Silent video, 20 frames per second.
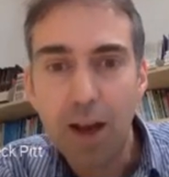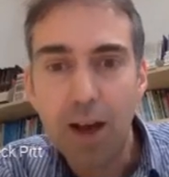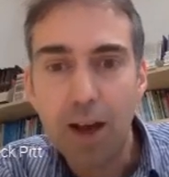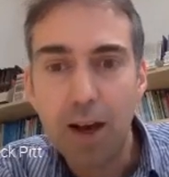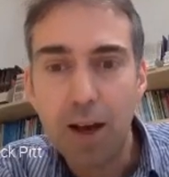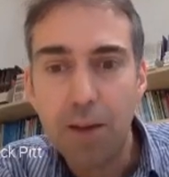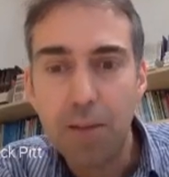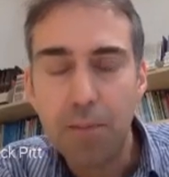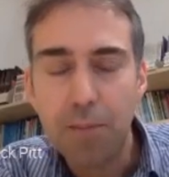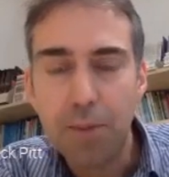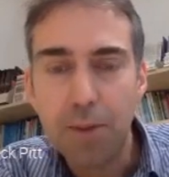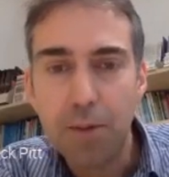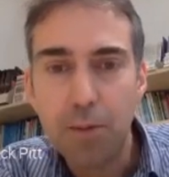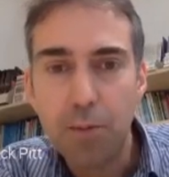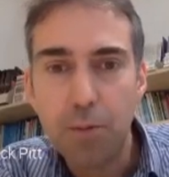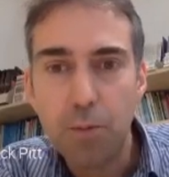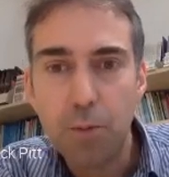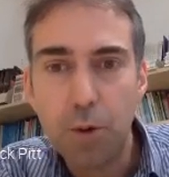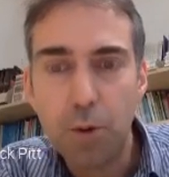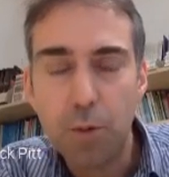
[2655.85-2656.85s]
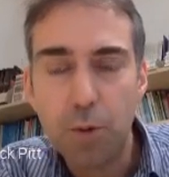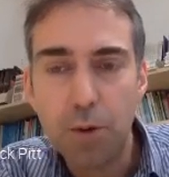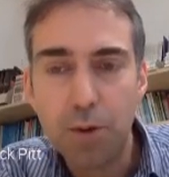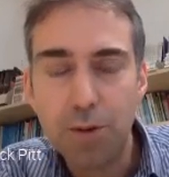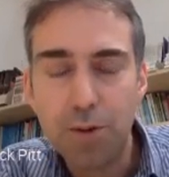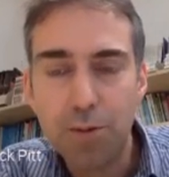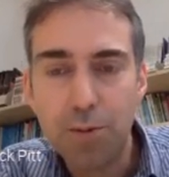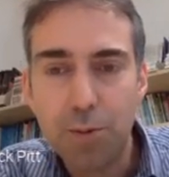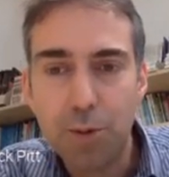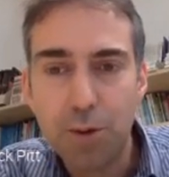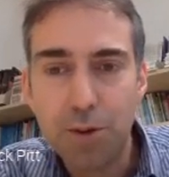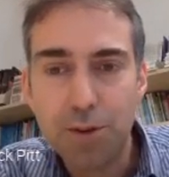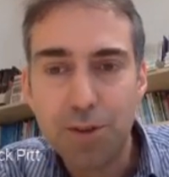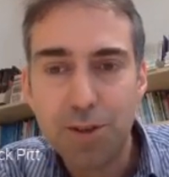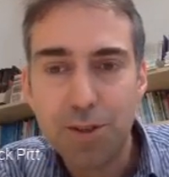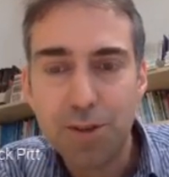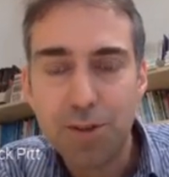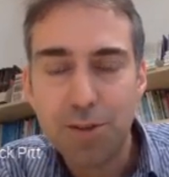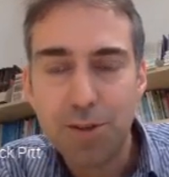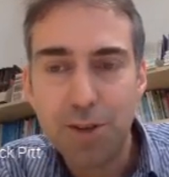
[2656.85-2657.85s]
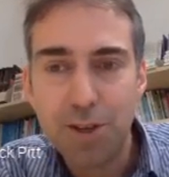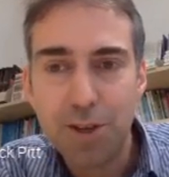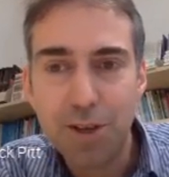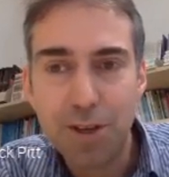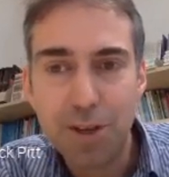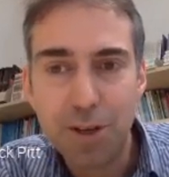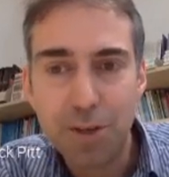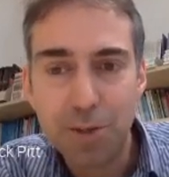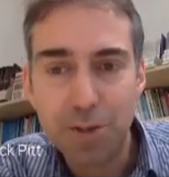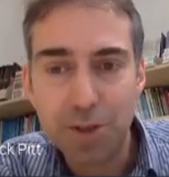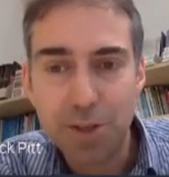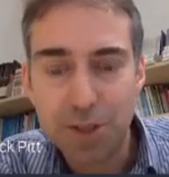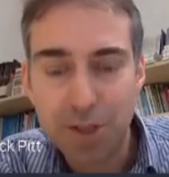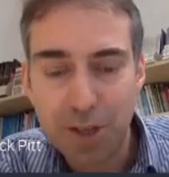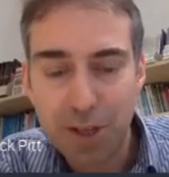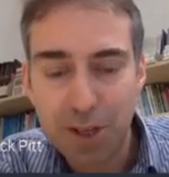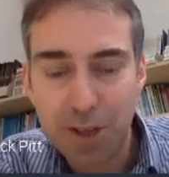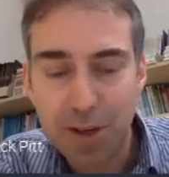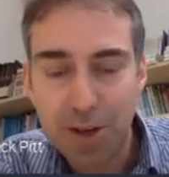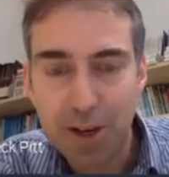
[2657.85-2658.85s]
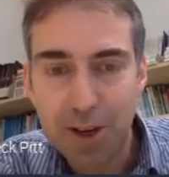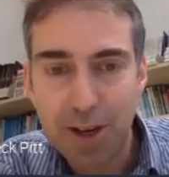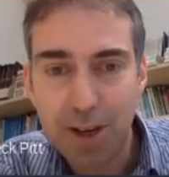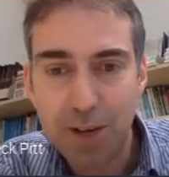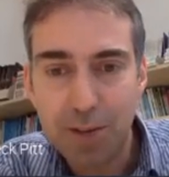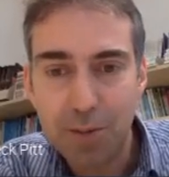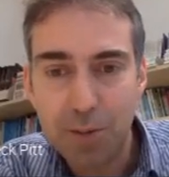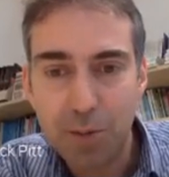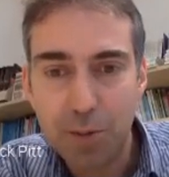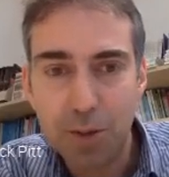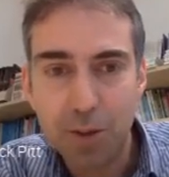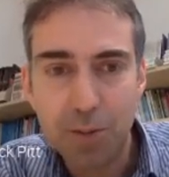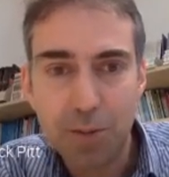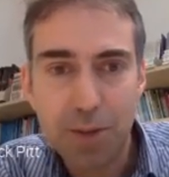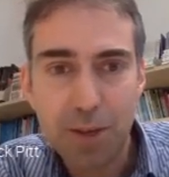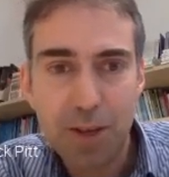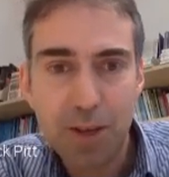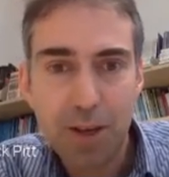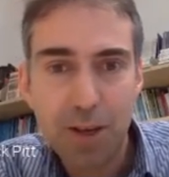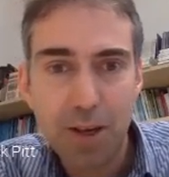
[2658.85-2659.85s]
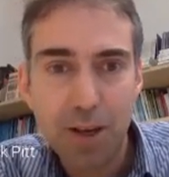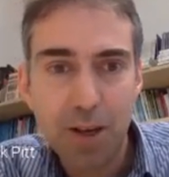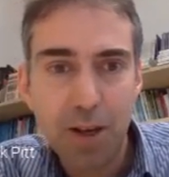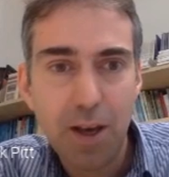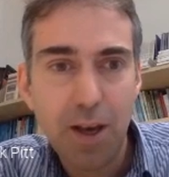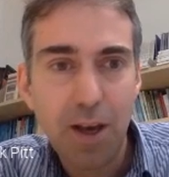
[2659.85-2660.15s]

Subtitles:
What the learner will see will be